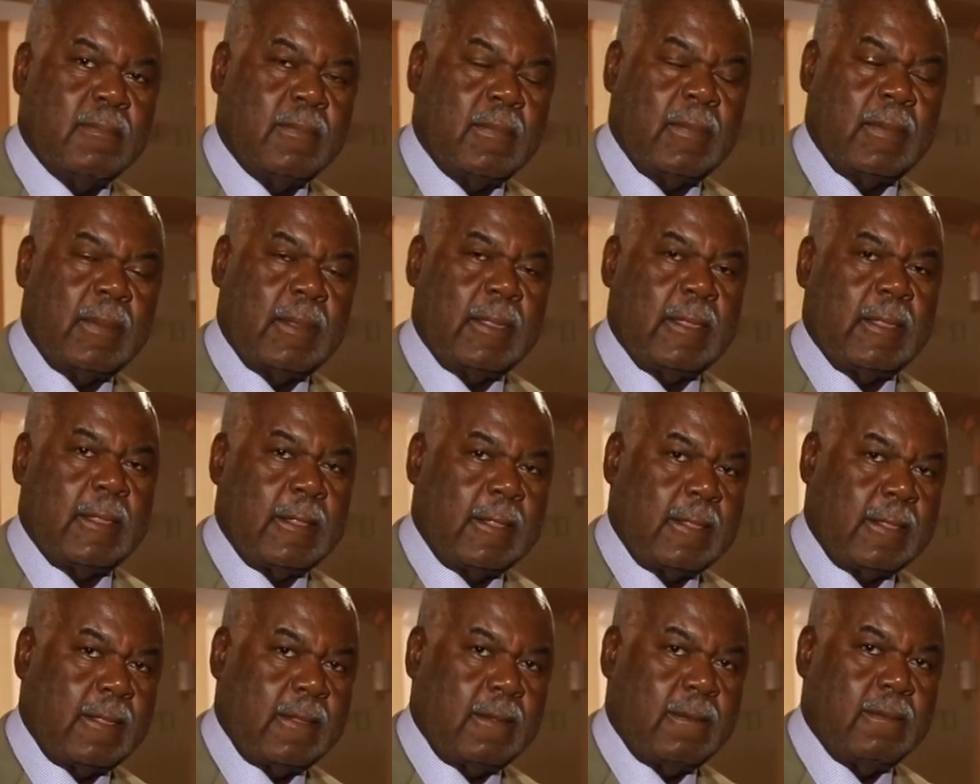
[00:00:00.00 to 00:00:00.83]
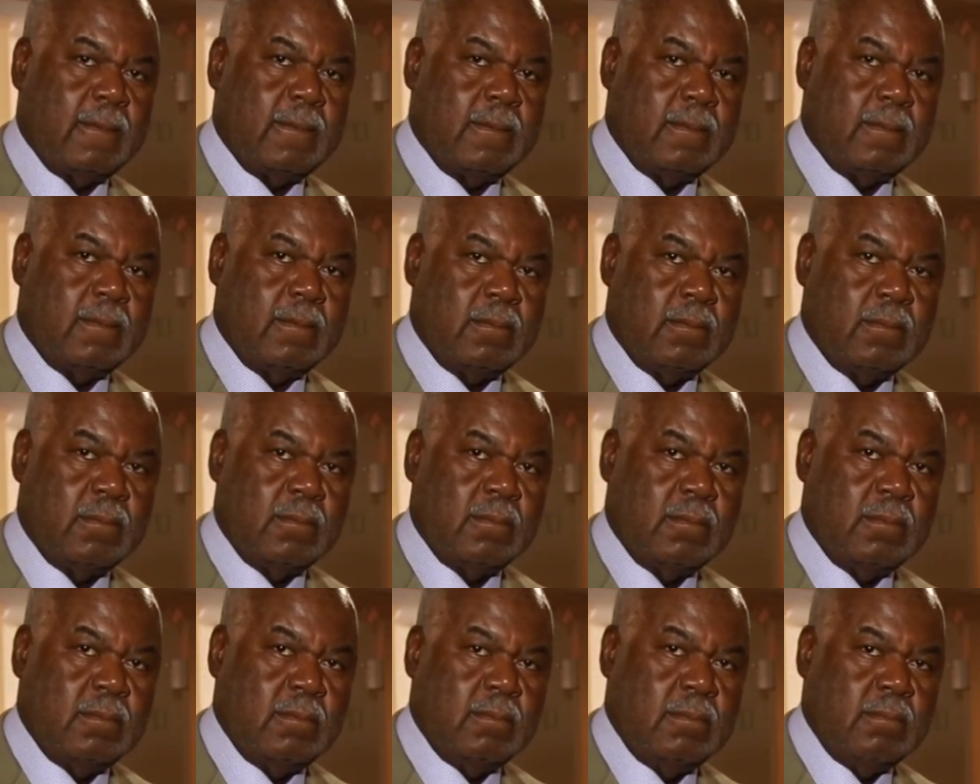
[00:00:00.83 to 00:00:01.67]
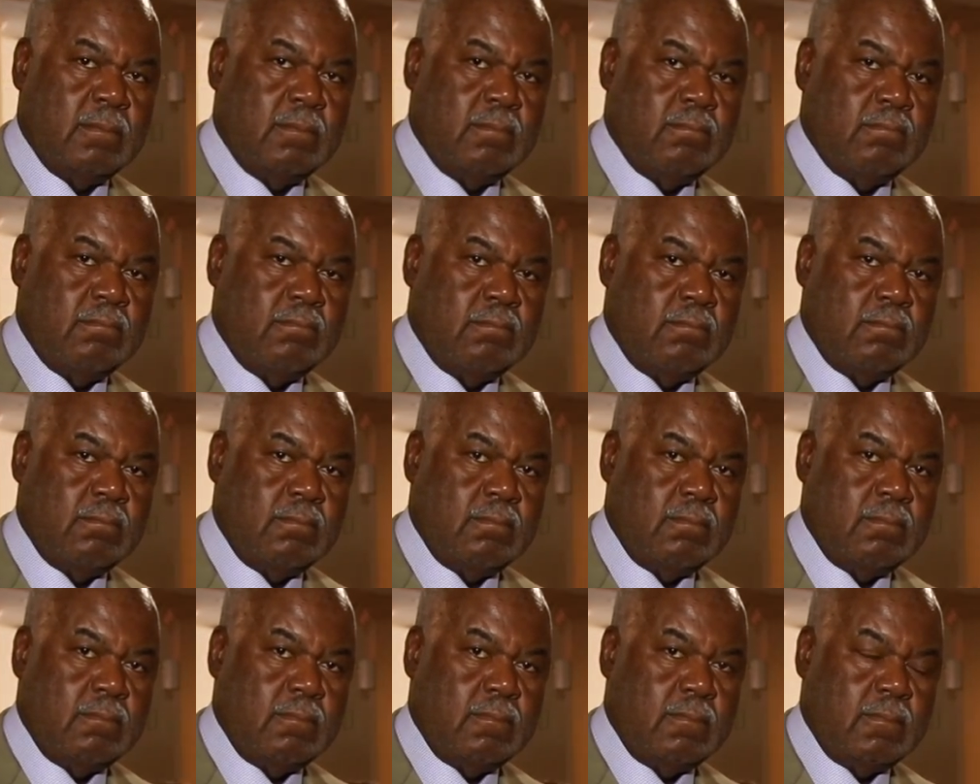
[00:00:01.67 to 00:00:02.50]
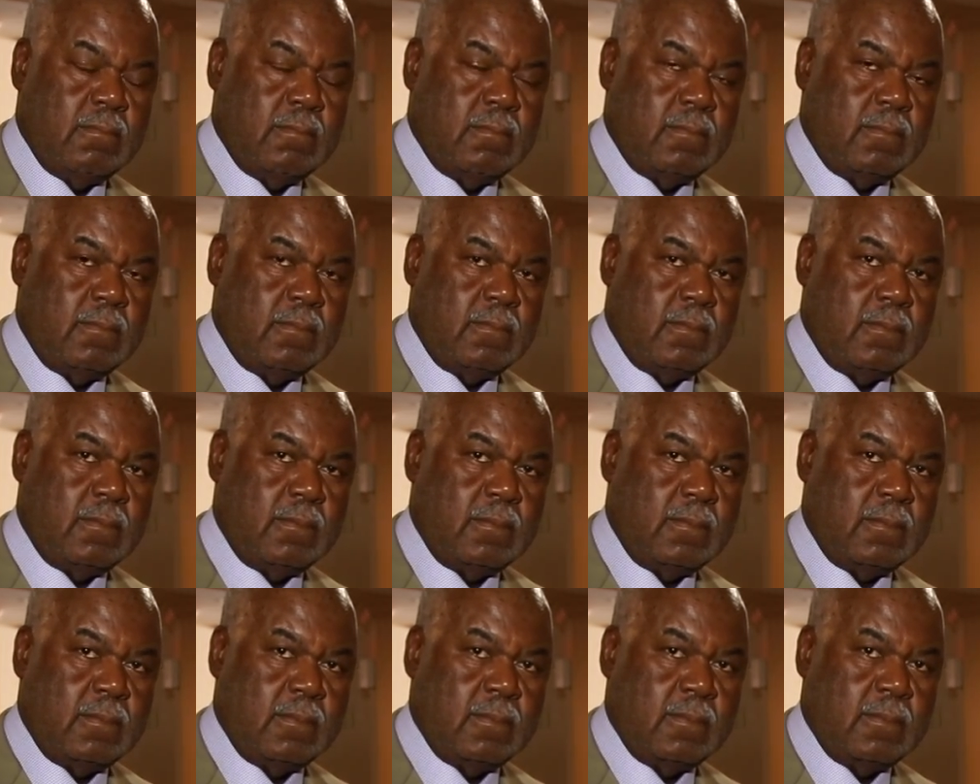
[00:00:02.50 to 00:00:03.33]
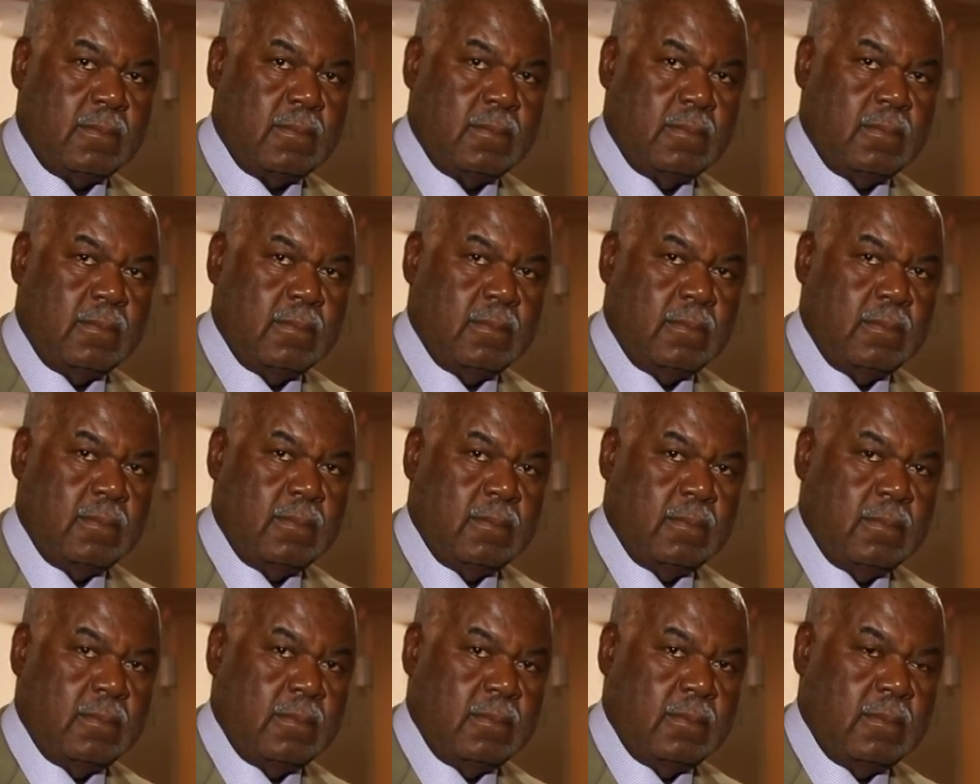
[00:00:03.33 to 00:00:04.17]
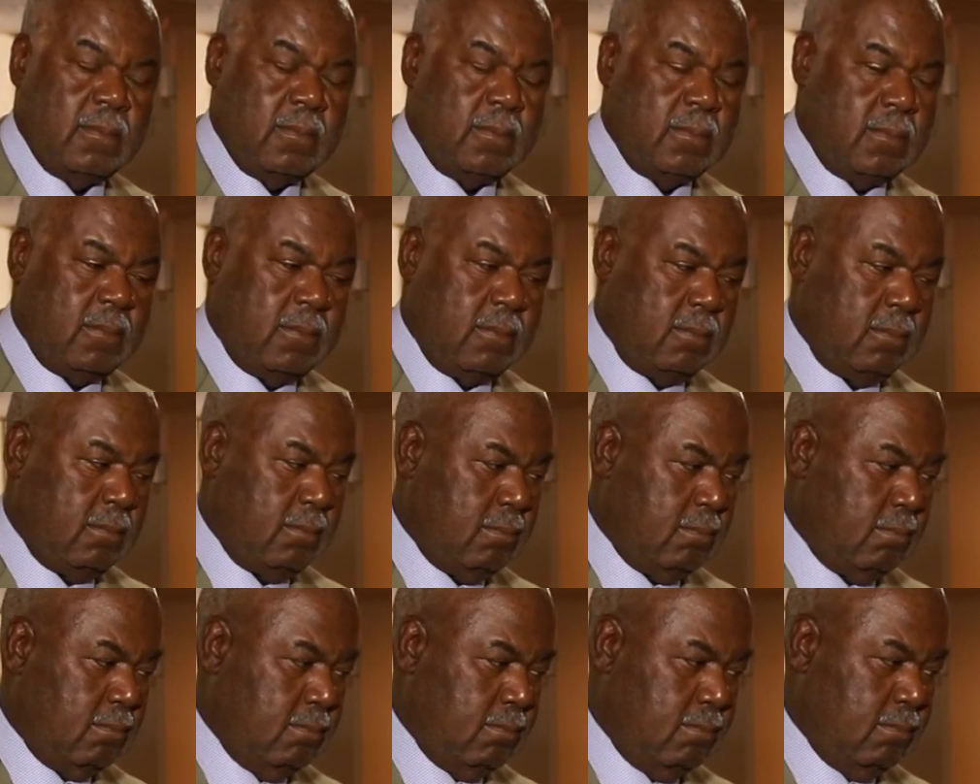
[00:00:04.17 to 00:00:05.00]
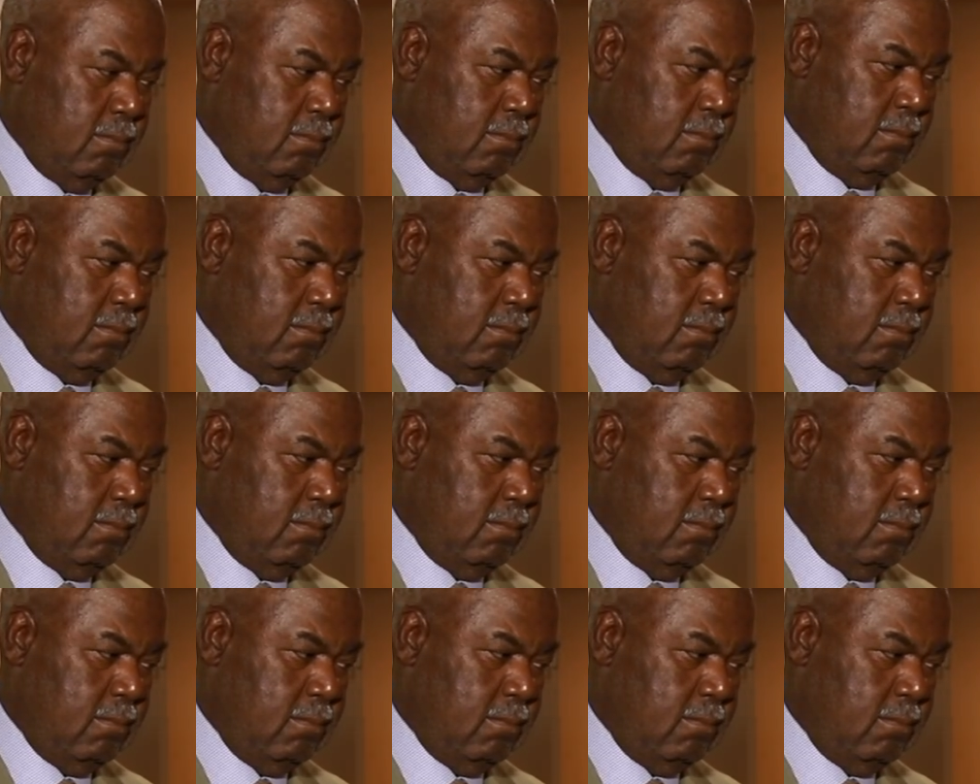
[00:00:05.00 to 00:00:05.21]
[no speech]